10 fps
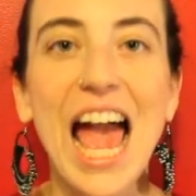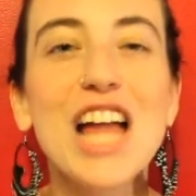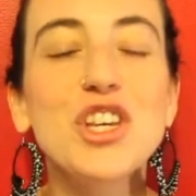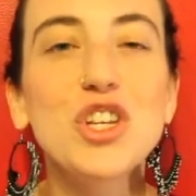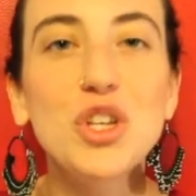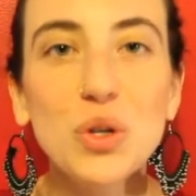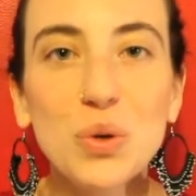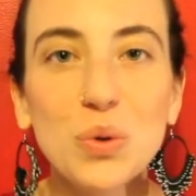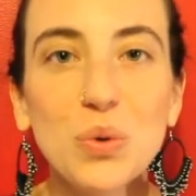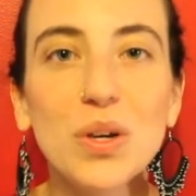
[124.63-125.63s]
And
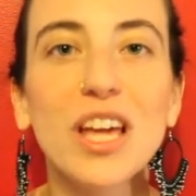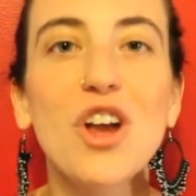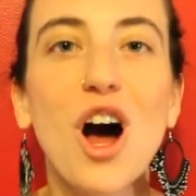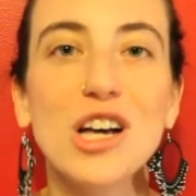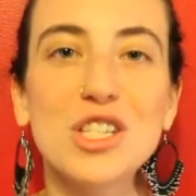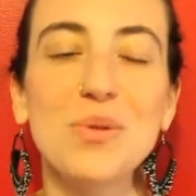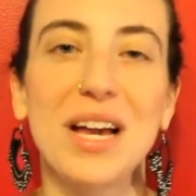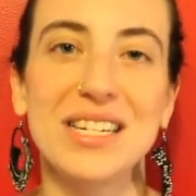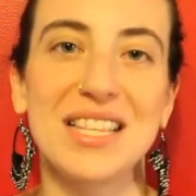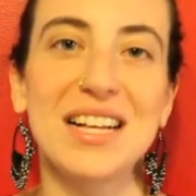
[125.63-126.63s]
you can also
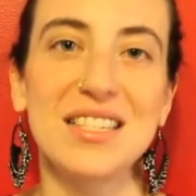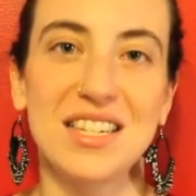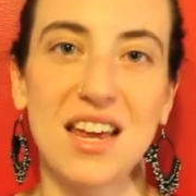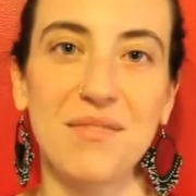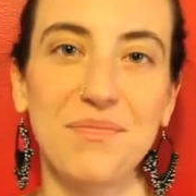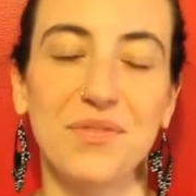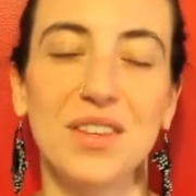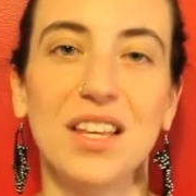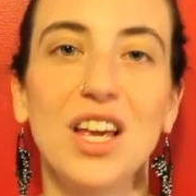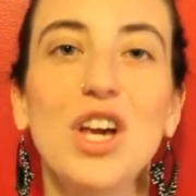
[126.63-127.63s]
get to that state.
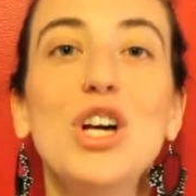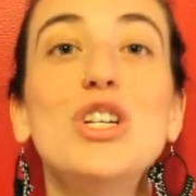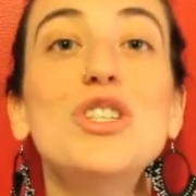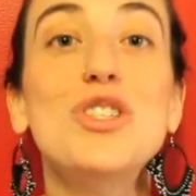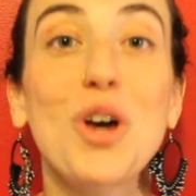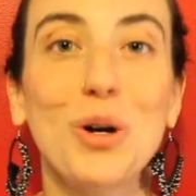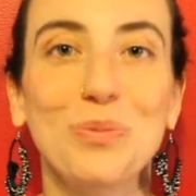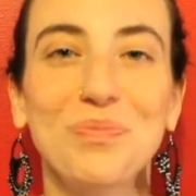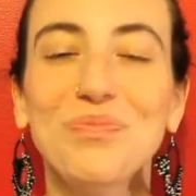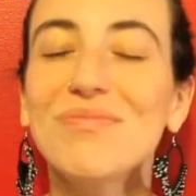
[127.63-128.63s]
So,
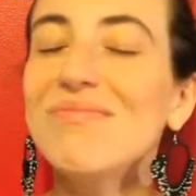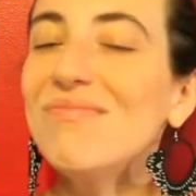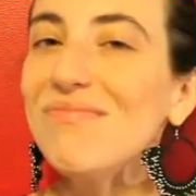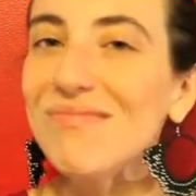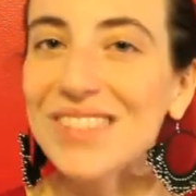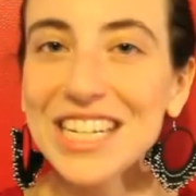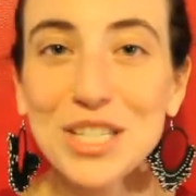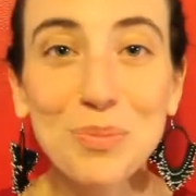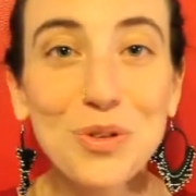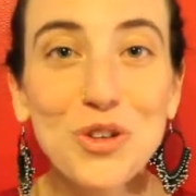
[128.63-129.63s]
it's
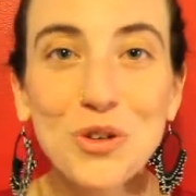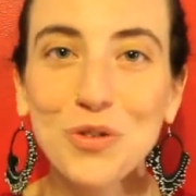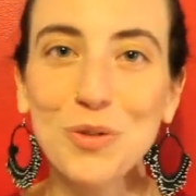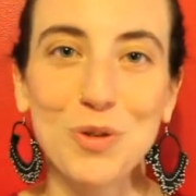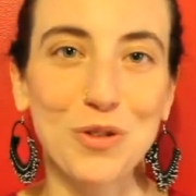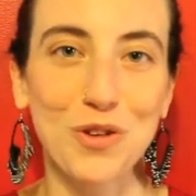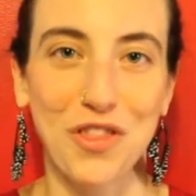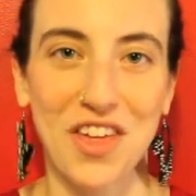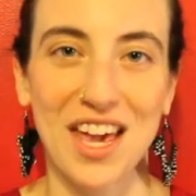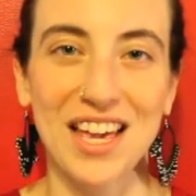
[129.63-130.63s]
a beautiful, beautiful
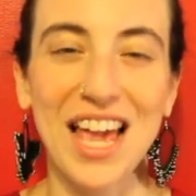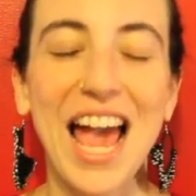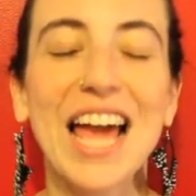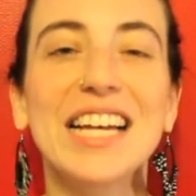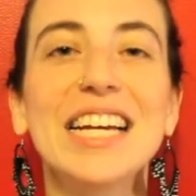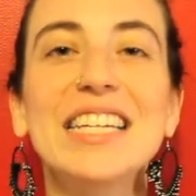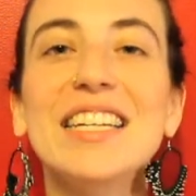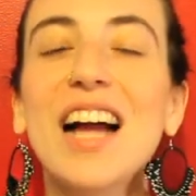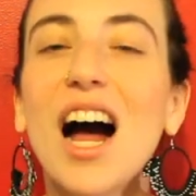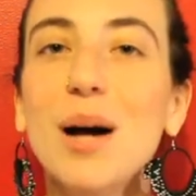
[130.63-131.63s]
thing, and
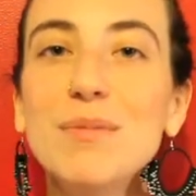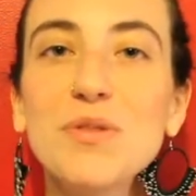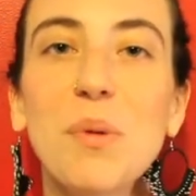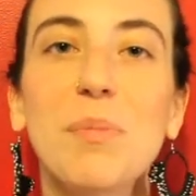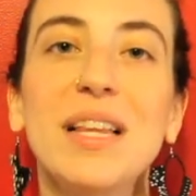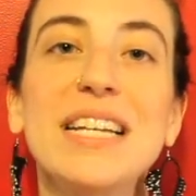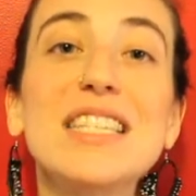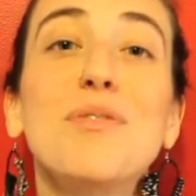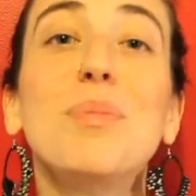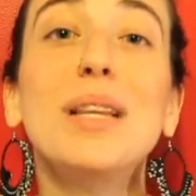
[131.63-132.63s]
it comes from a
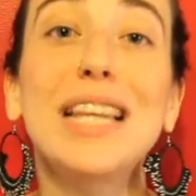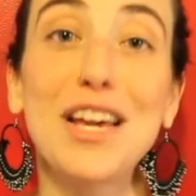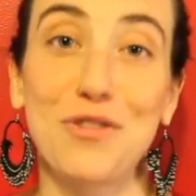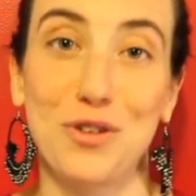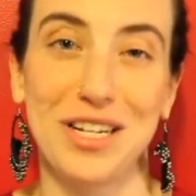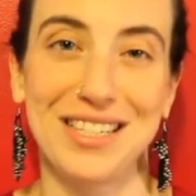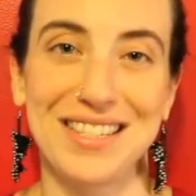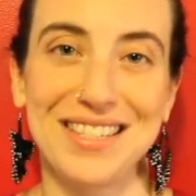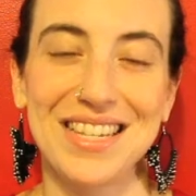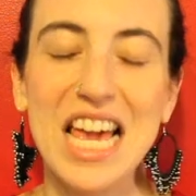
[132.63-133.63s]
place of
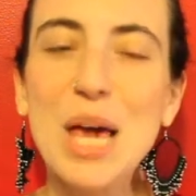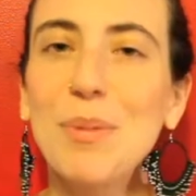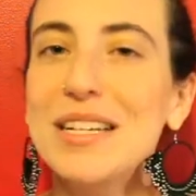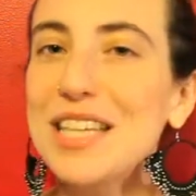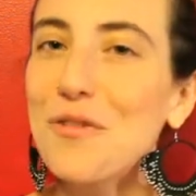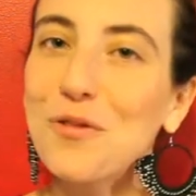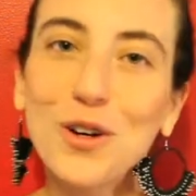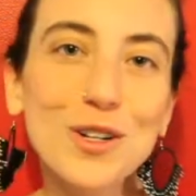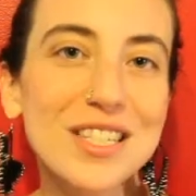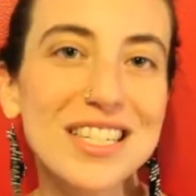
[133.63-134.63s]
playfulness. Because at
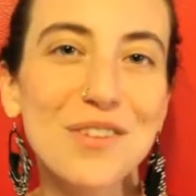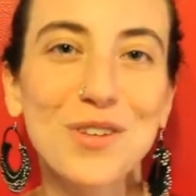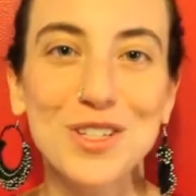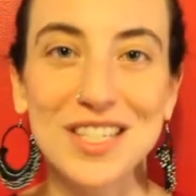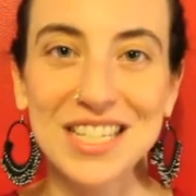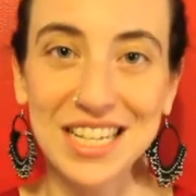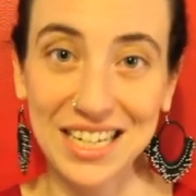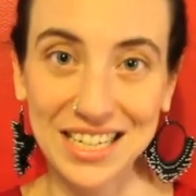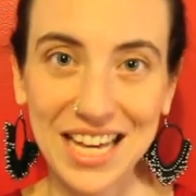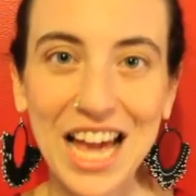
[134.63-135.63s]
first, it feels
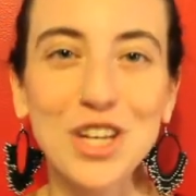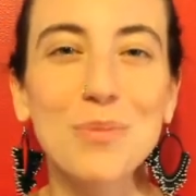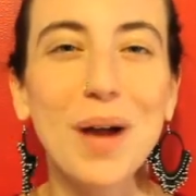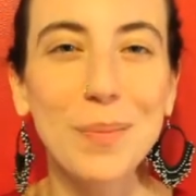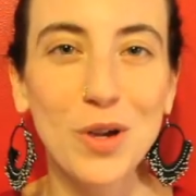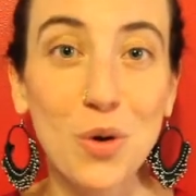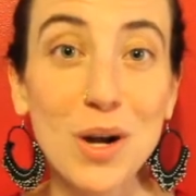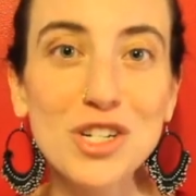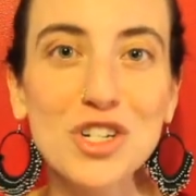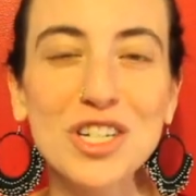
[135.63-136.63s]
silly, and you might be
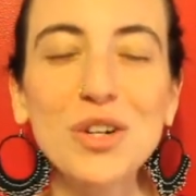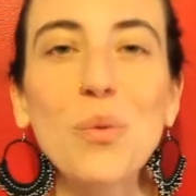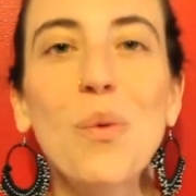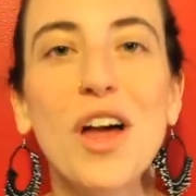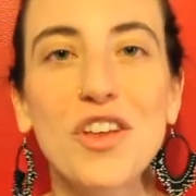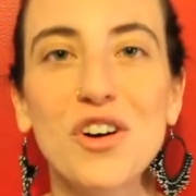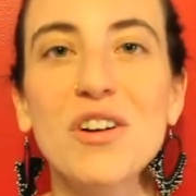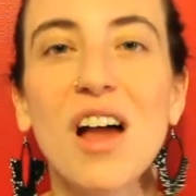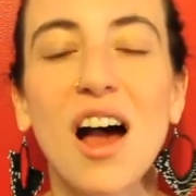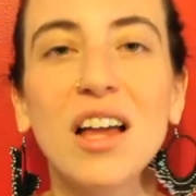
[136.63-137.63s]
questioning whether or
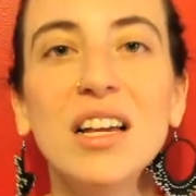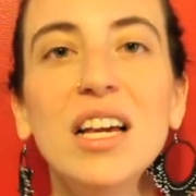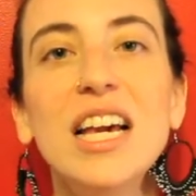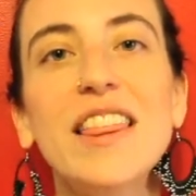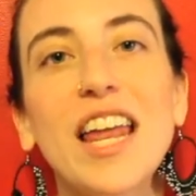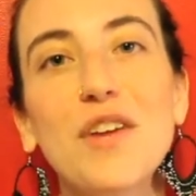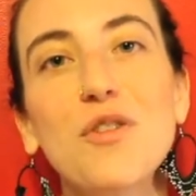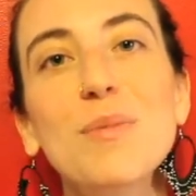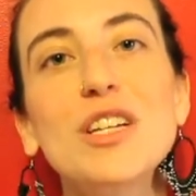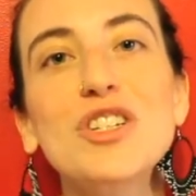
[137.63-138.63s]
not that
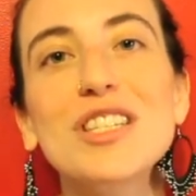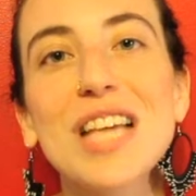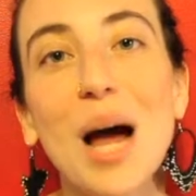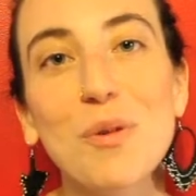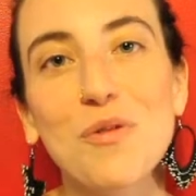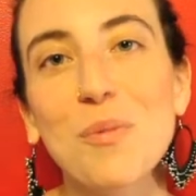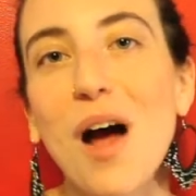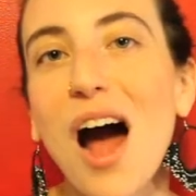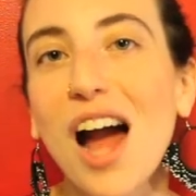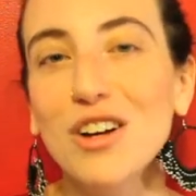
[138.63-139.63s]
information is coming from a
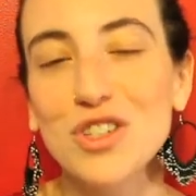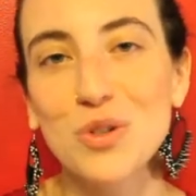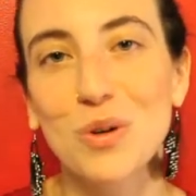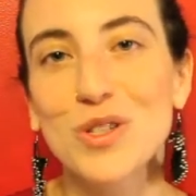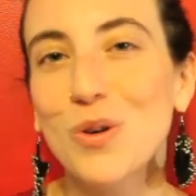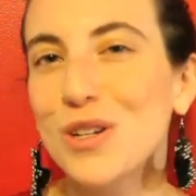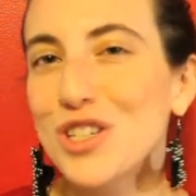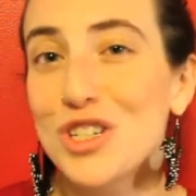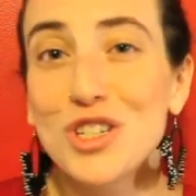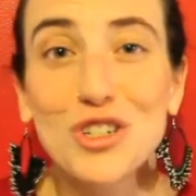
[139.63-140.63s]
higher source or
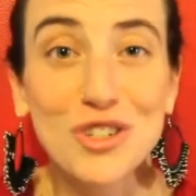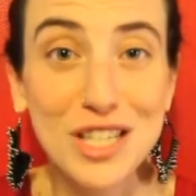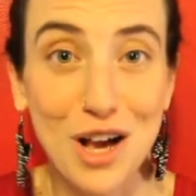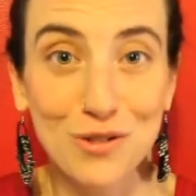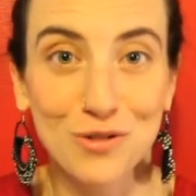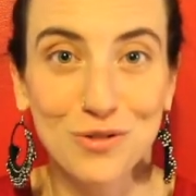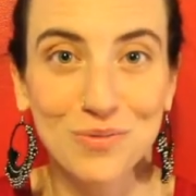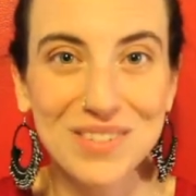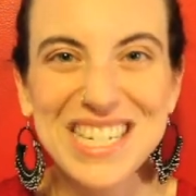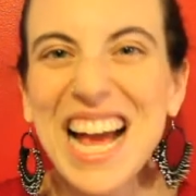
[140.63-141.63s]
it's just yourself
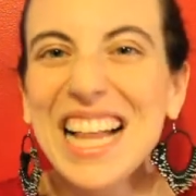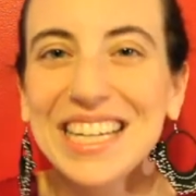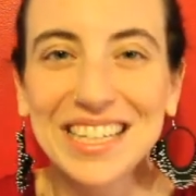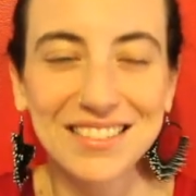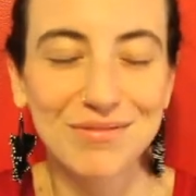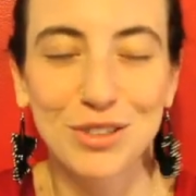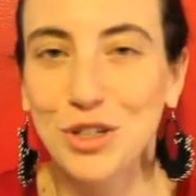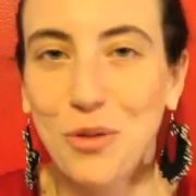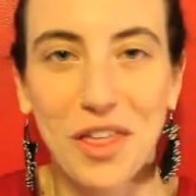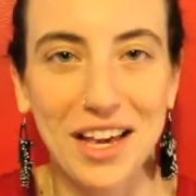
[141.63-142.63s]
telling
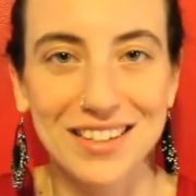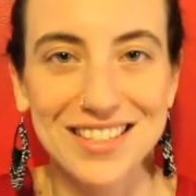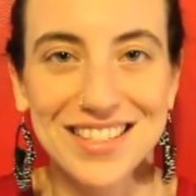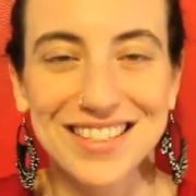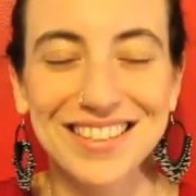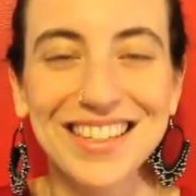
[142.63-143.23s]
you things.